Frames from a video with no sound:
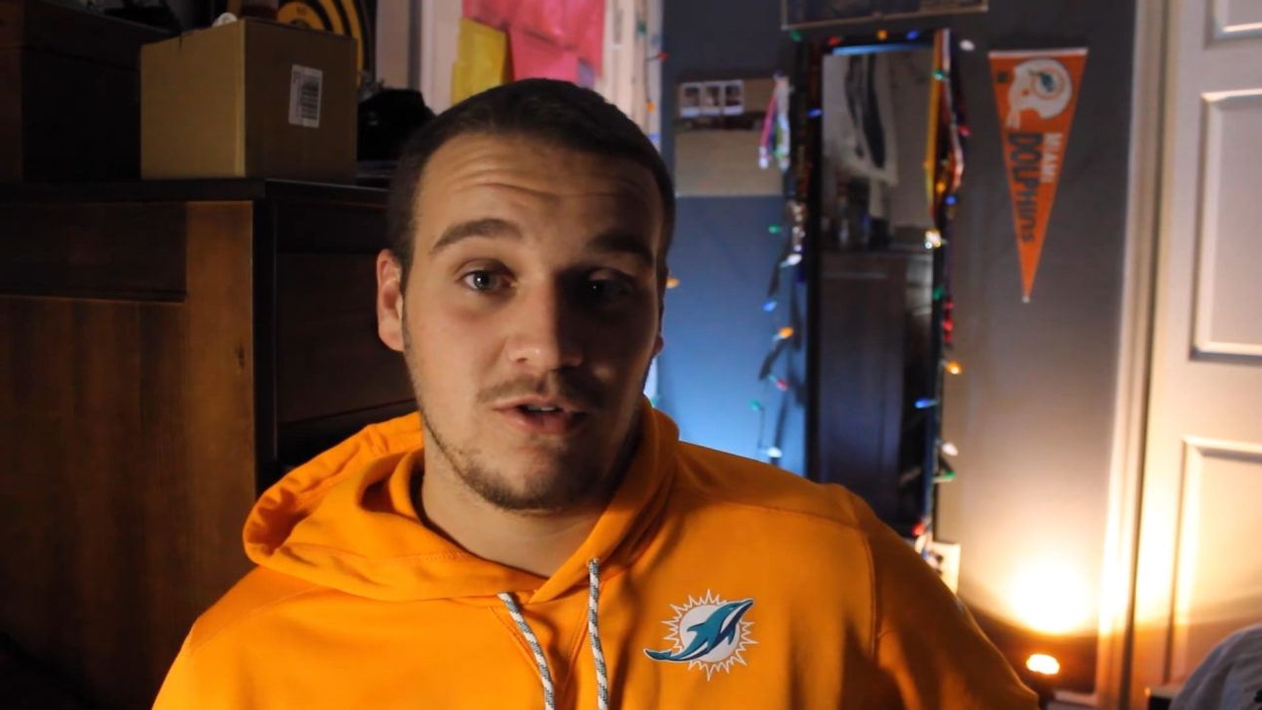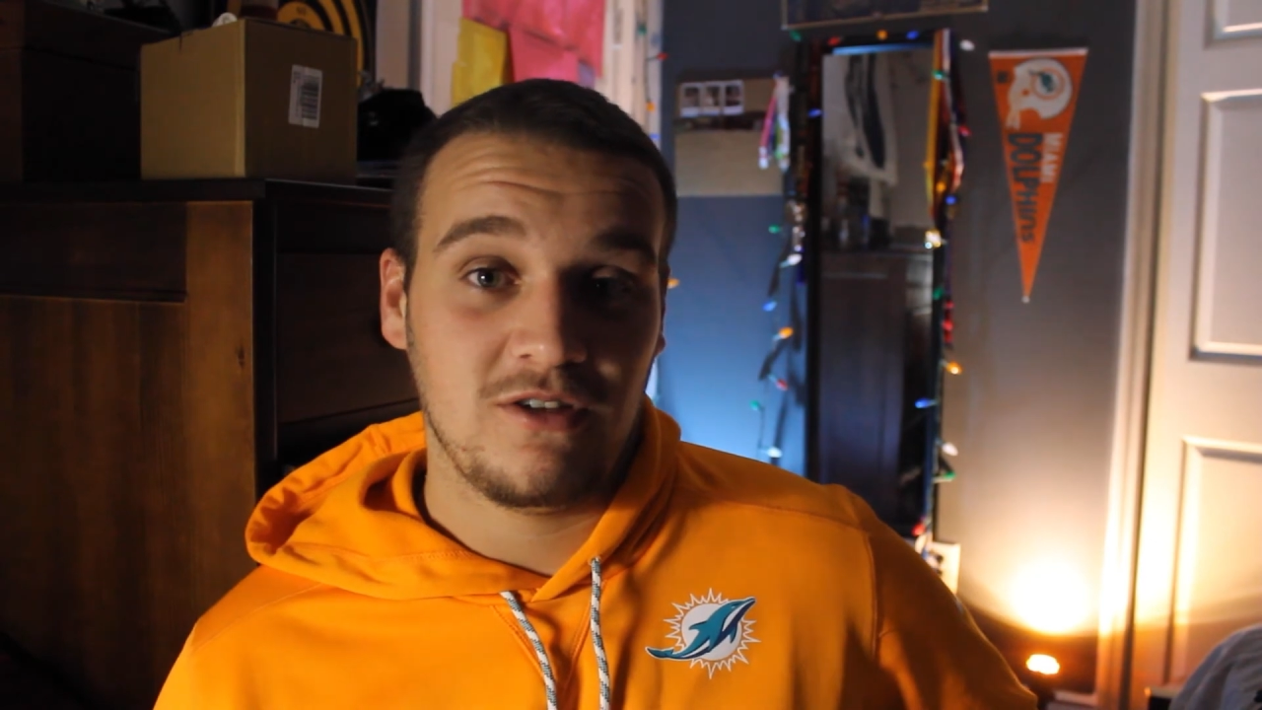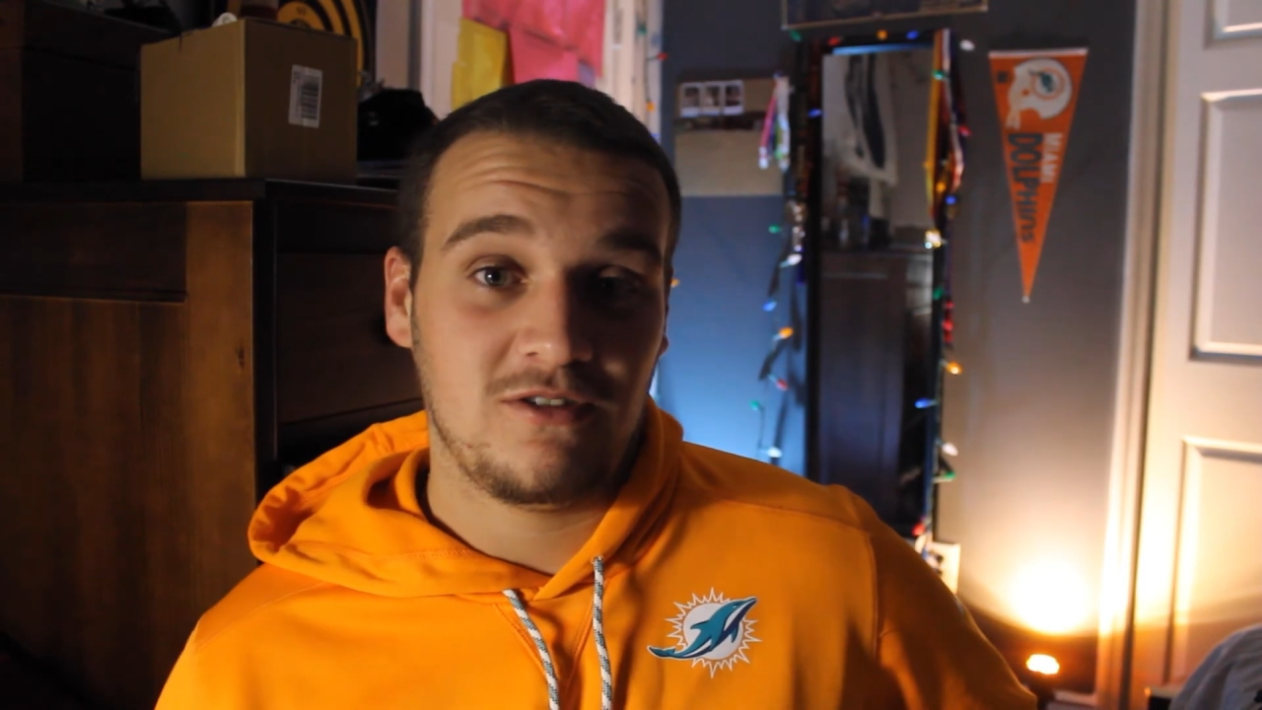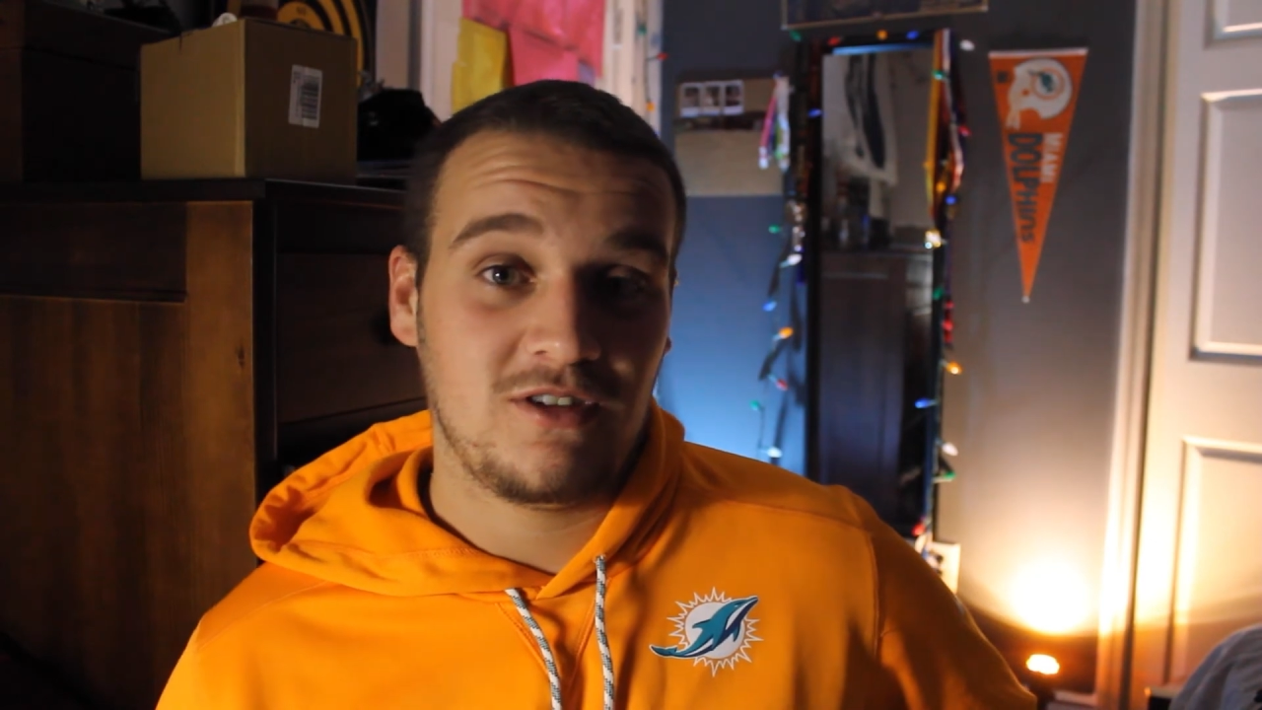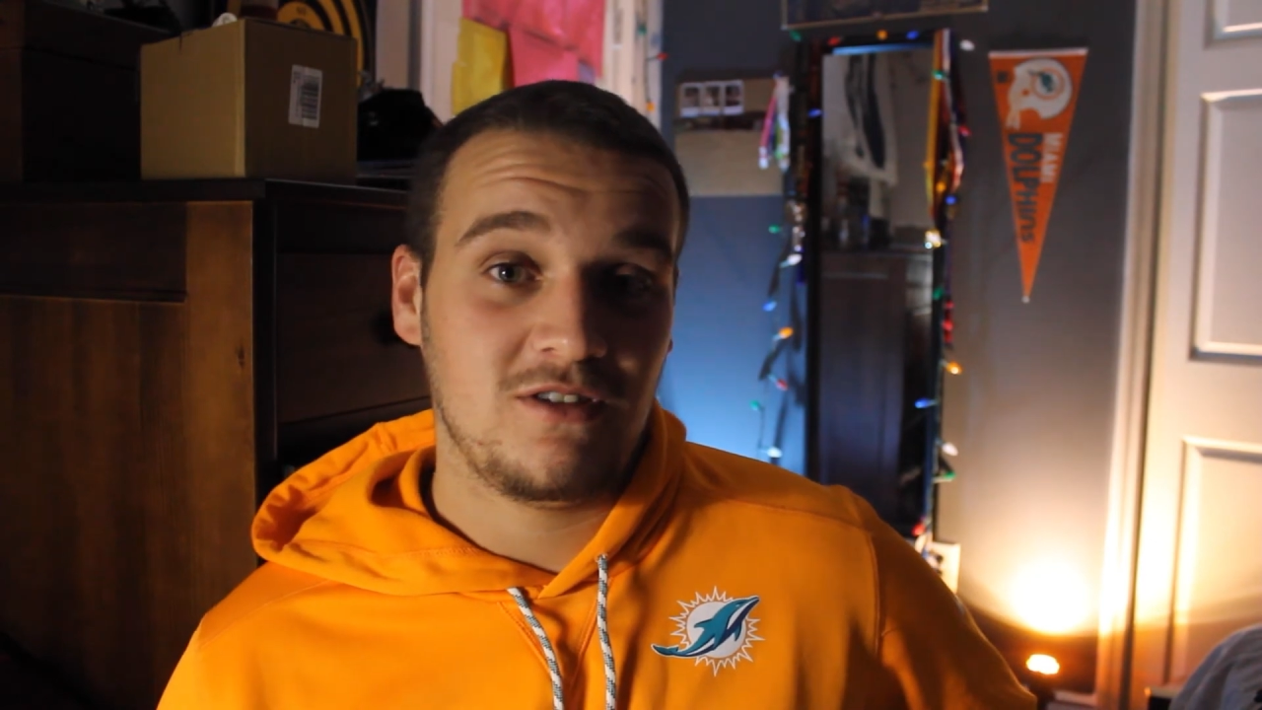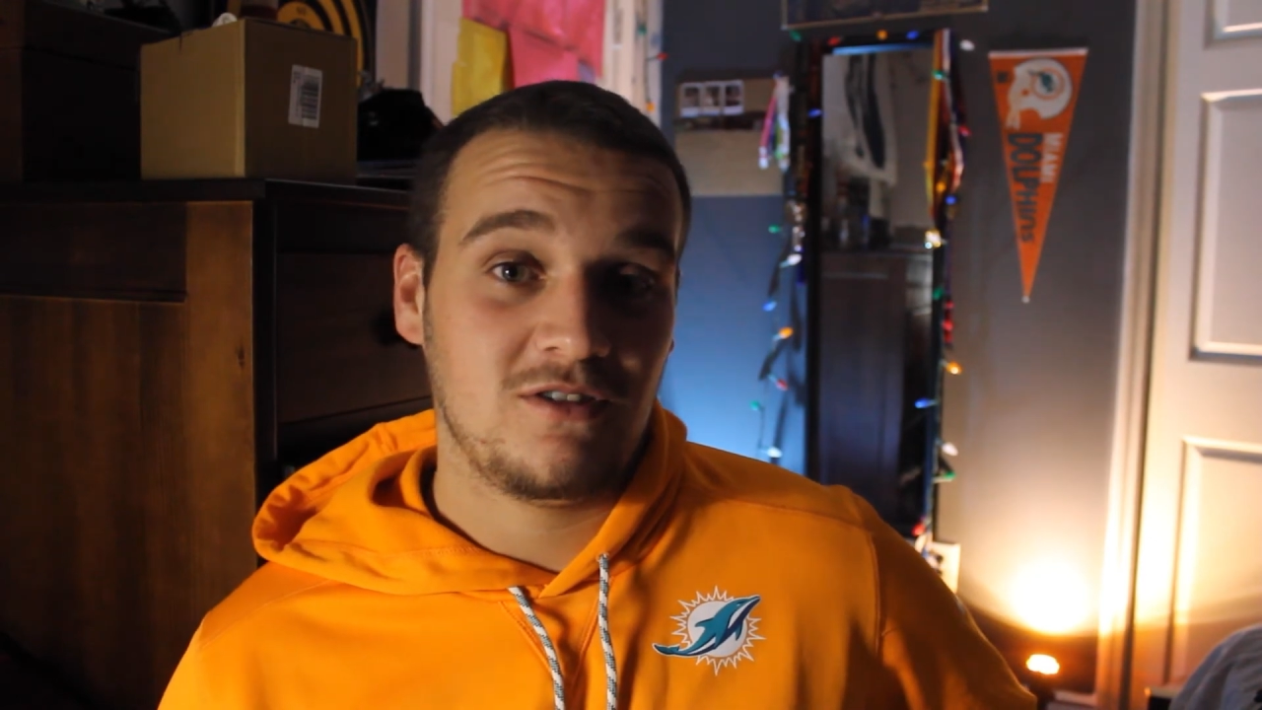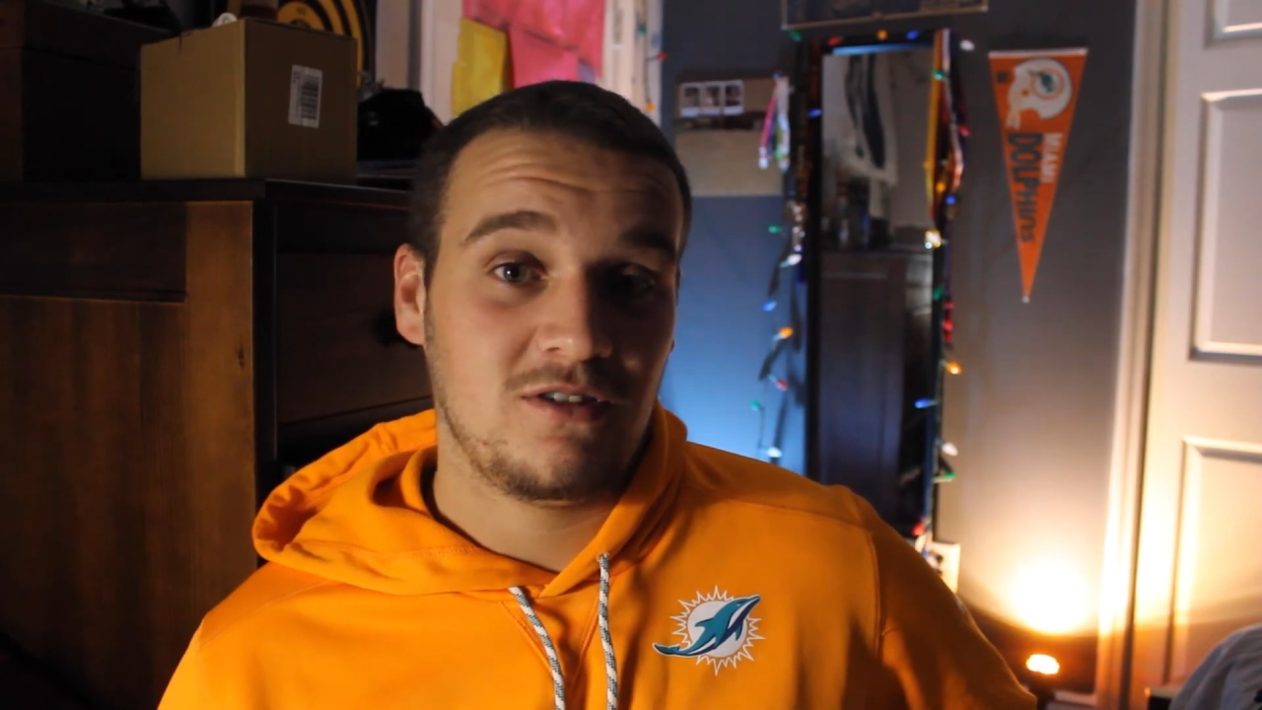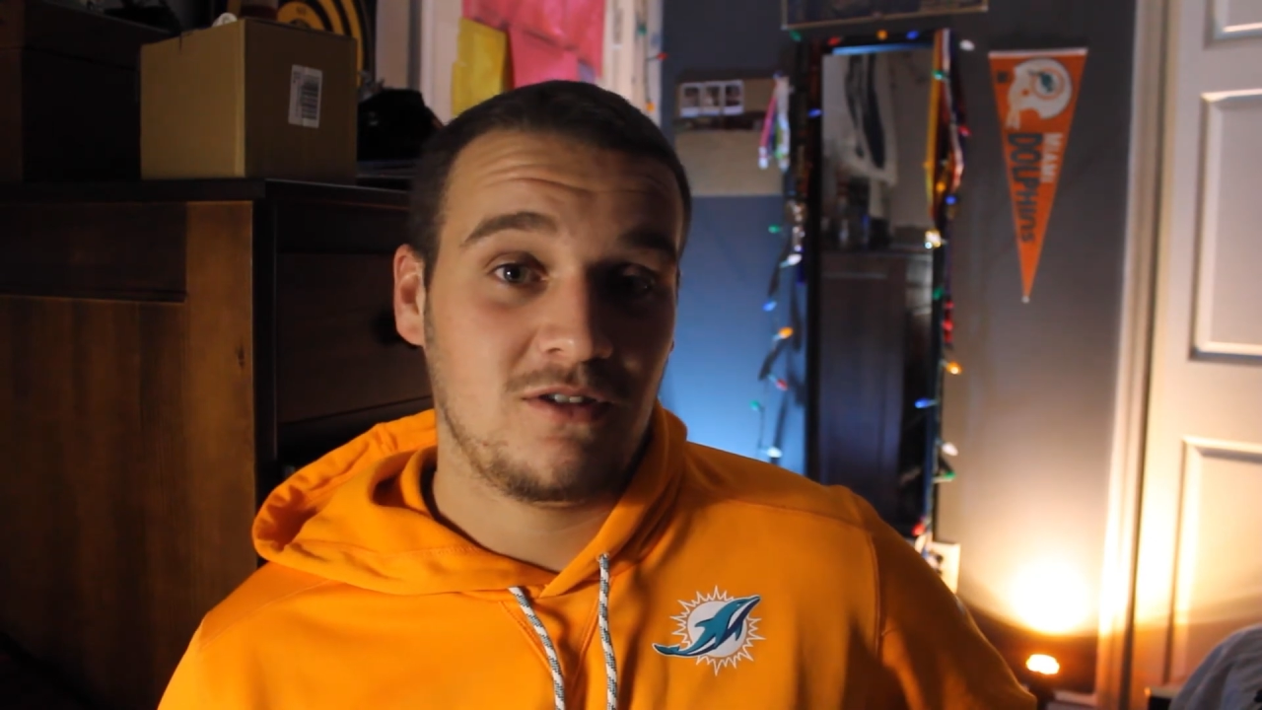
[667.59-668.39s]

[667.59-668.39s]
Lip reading: his season